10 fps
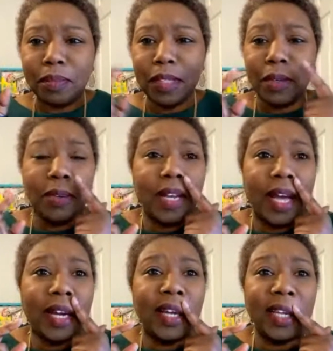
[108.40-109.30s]
you're
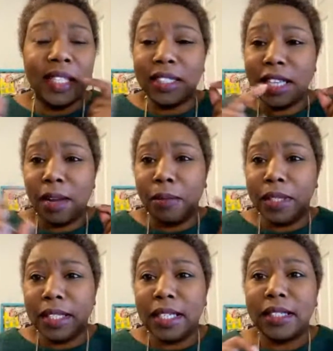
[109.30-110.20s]
not in the chat
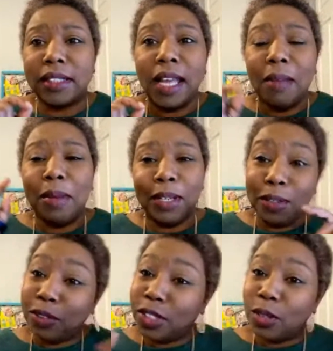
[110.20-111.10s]
with us, but
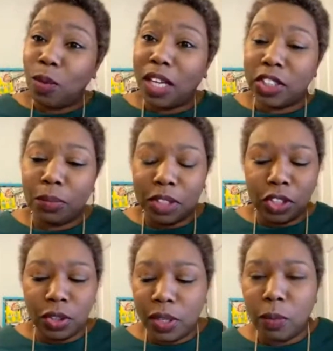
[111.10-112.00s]
you're just watching
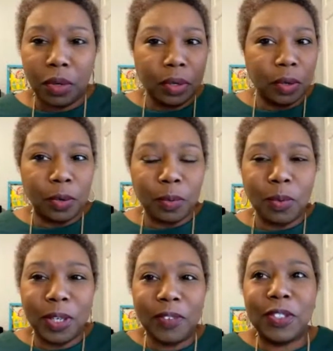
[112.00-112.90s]
because you're at work or
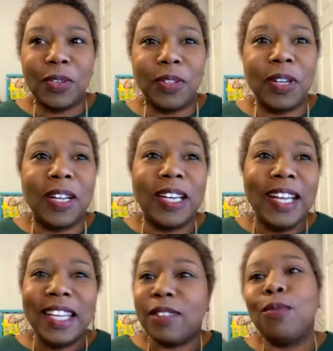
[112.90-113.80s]
whatever's going on,
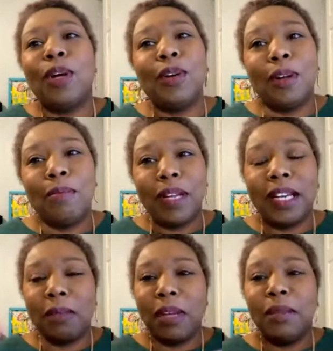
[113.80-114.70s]
welcome. And
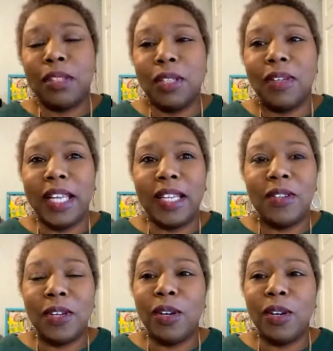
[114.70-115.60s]
I'm, I'm so glad
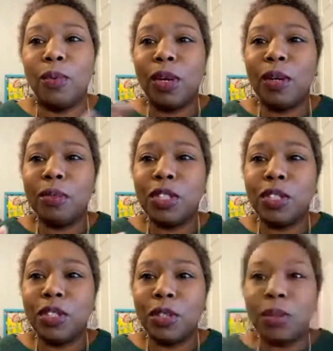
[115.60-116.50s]
you're here. Welcome to
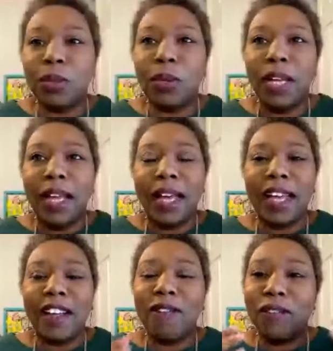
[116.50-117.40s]
you
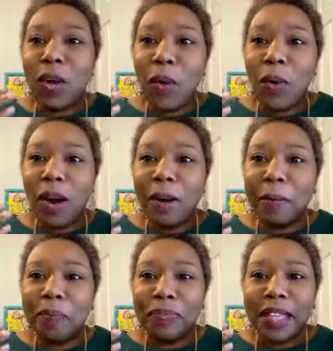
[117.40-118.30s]
uh,
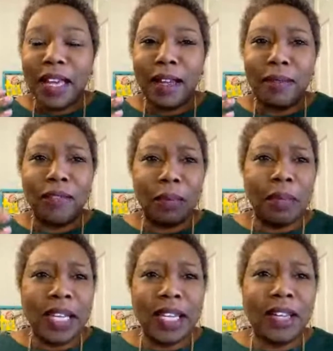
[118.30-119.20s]
for. Um, for
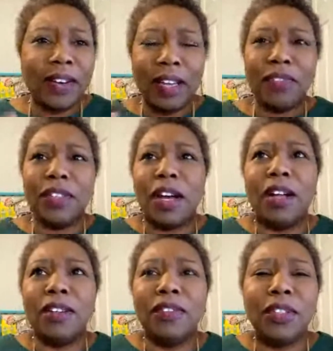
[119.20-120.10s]
being here and for the,
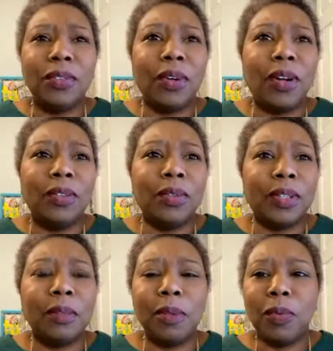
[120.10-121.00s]
all of you all who are going
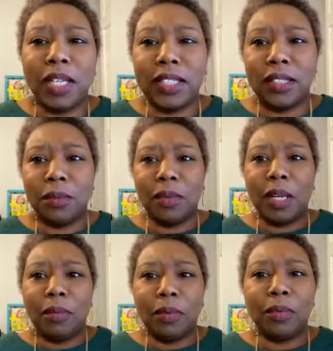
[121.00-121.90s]
to be watching the
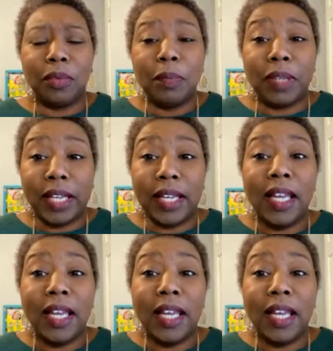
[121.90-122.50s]
re- replay,